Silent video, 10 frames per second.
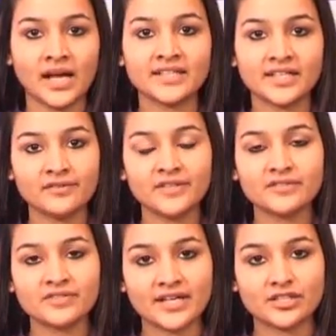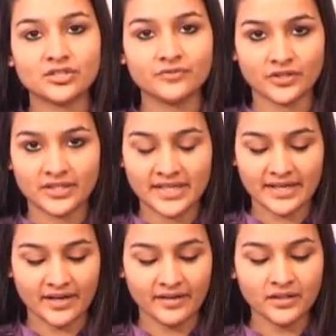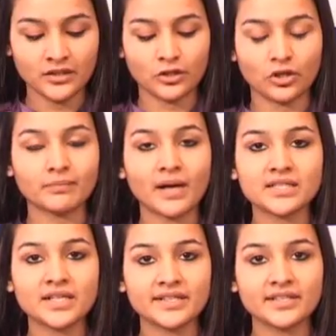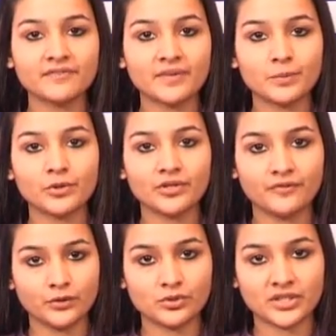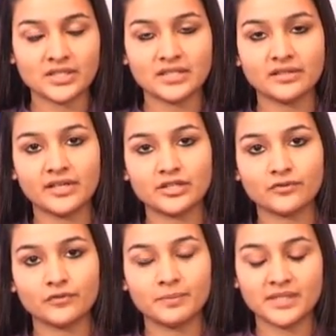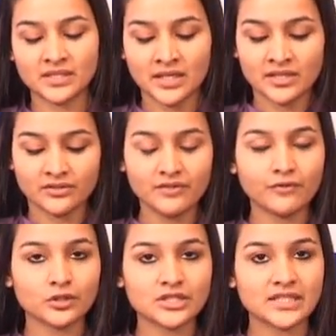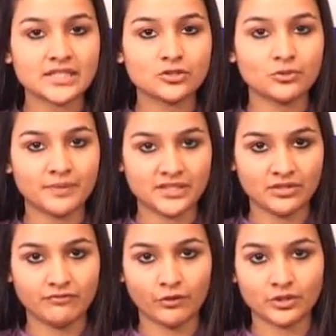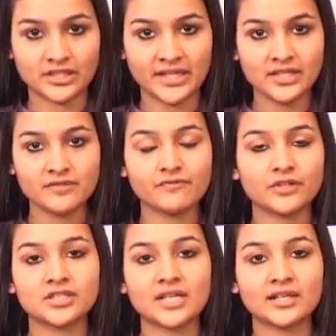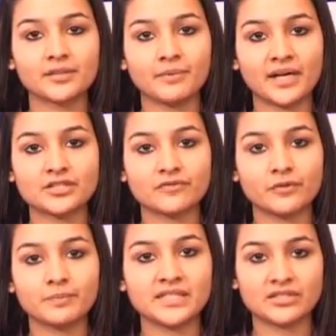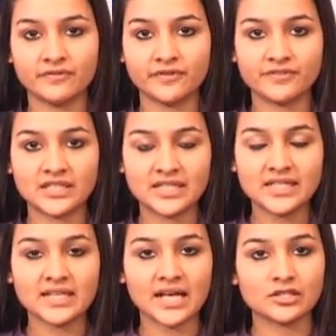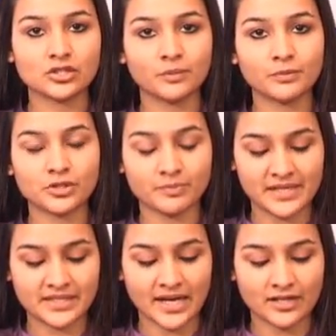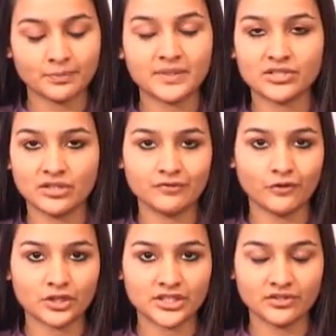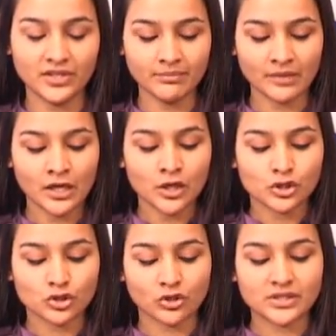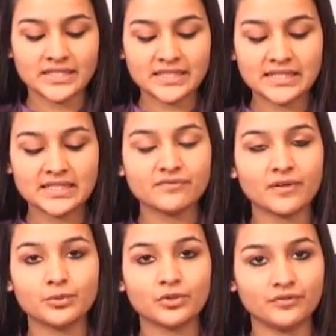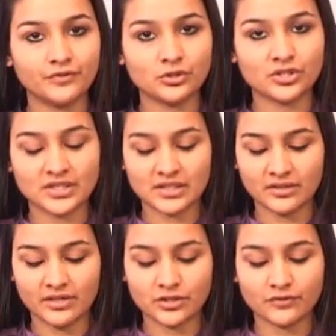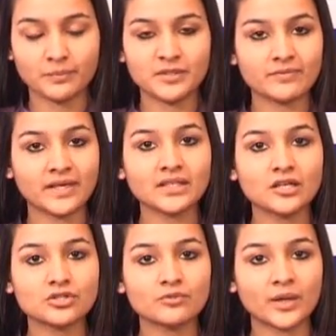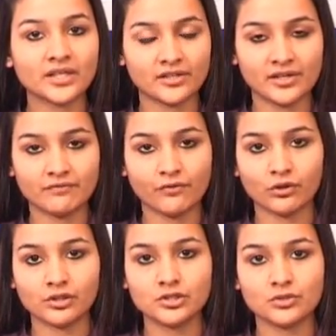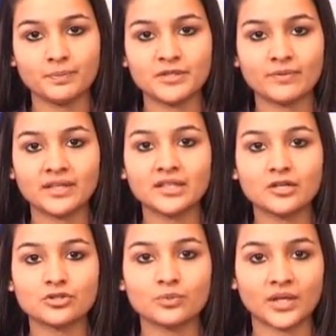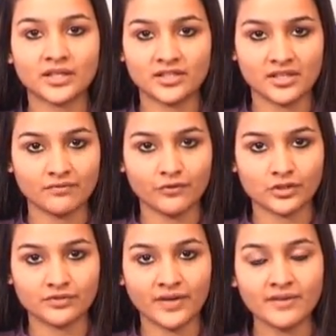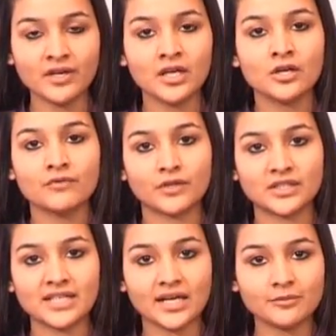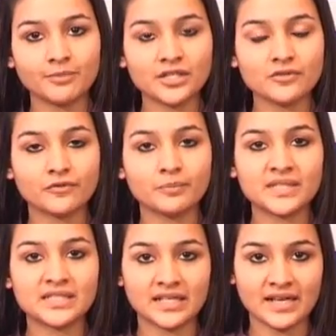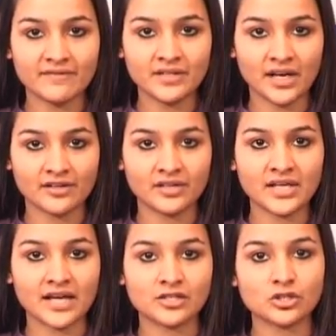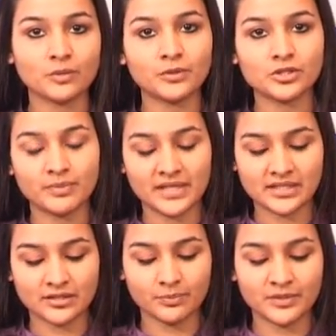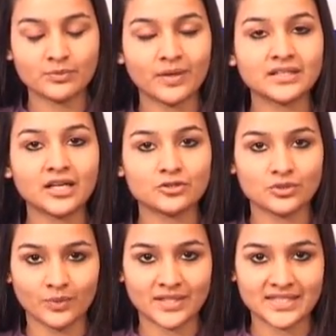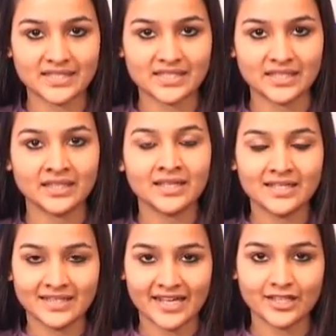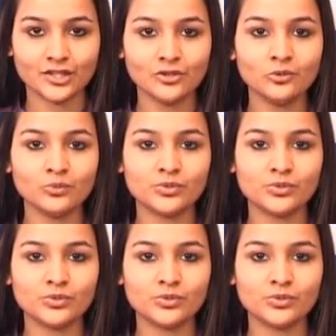Our derivative strategy for the day are: long Bata India February futures in the range of Rs 346 to Rs 348 for the target price of Rs 356 and a stop loss placed at Rs 343. Short TCS February futures in the range of Rs 1140 to Rs 1145 for the target price of Rs 1100 and a stop loss placed at Rs 1160. Thank you.